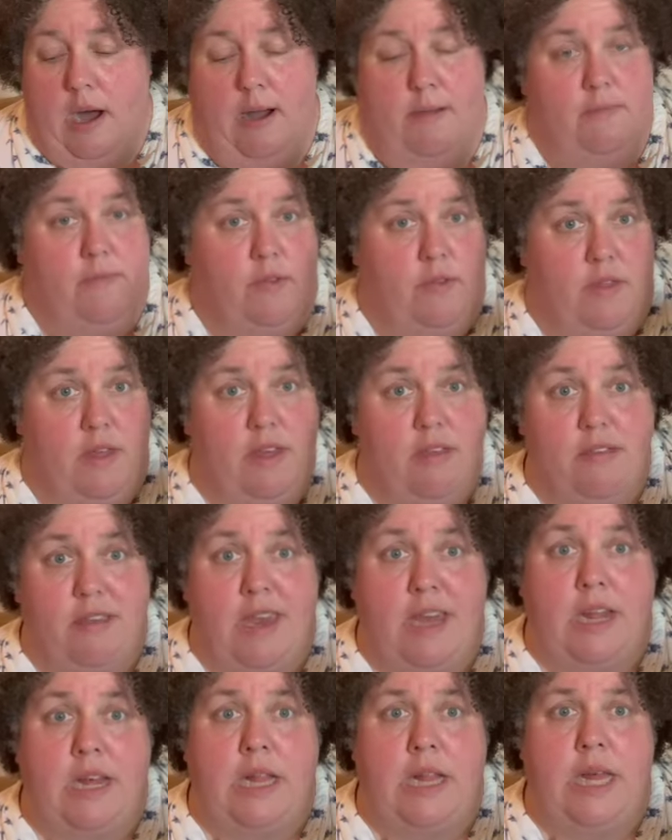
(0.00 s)
This
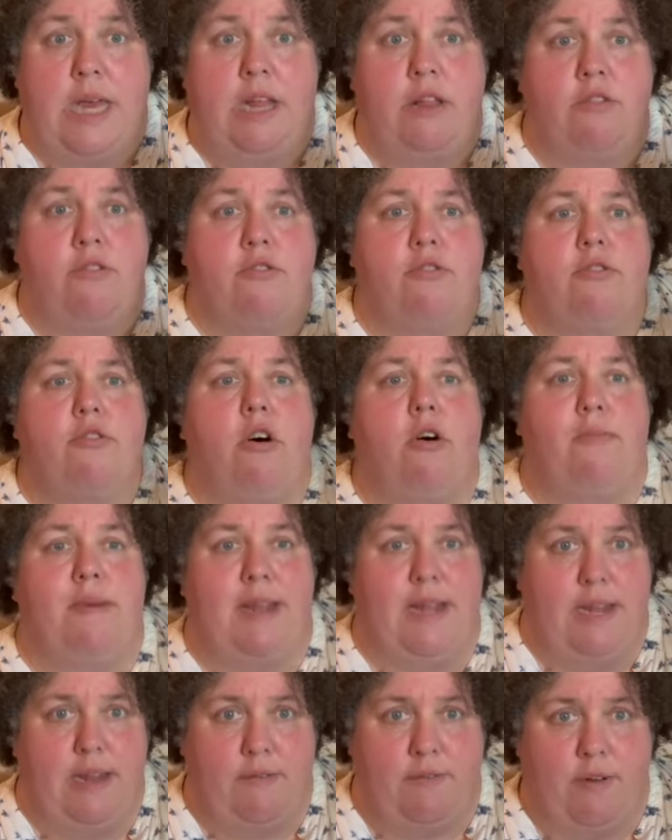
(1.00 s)
can clean so
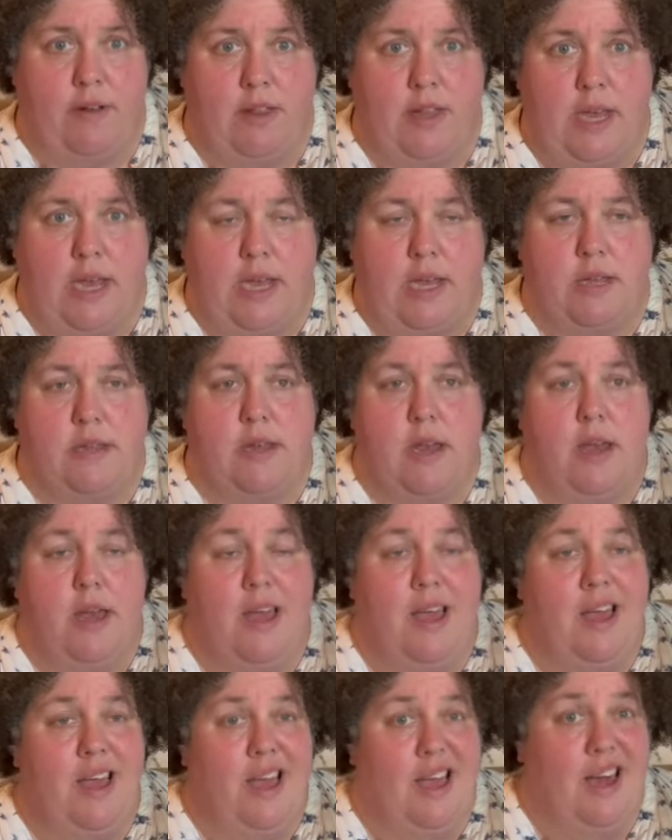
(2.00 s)
many different things,
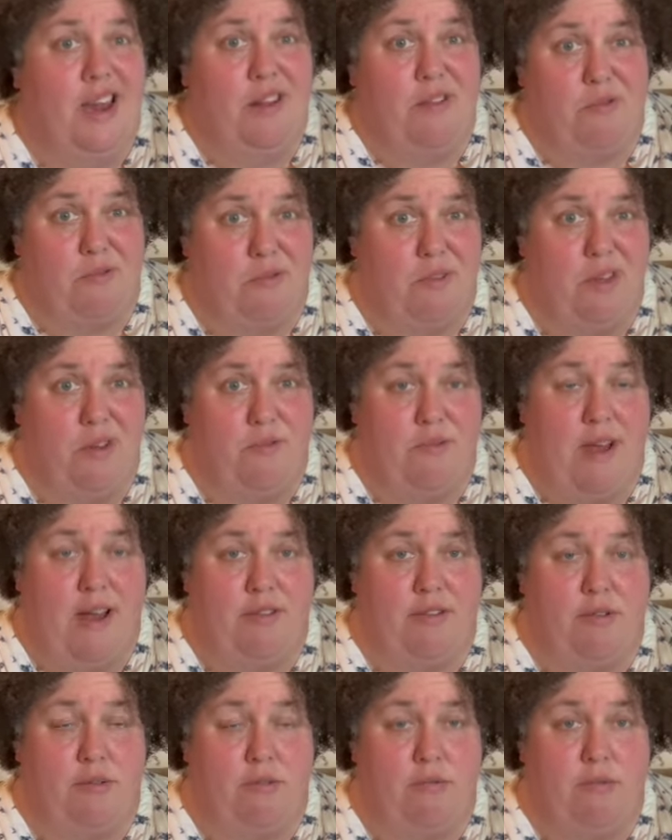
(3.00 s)
and it's really
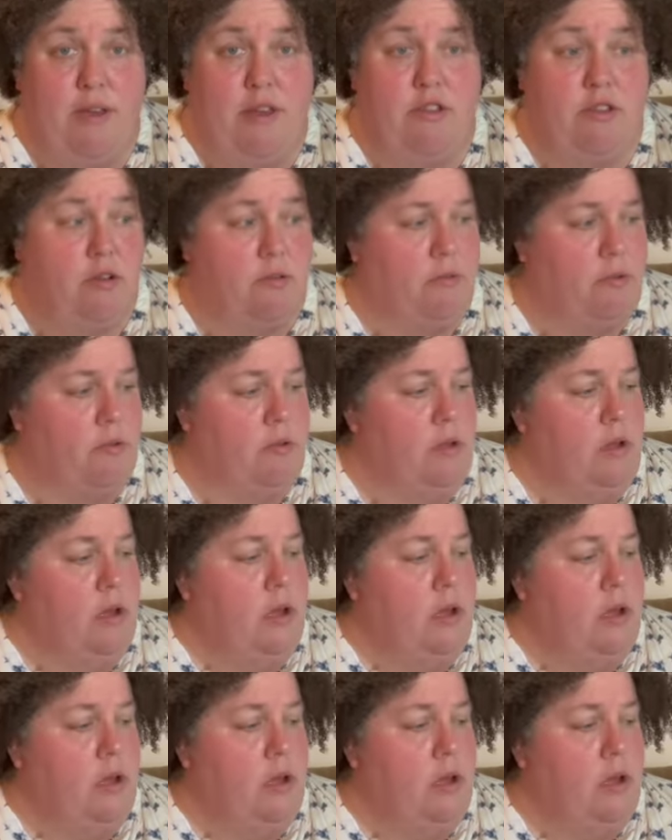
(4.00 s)
rather reasonable.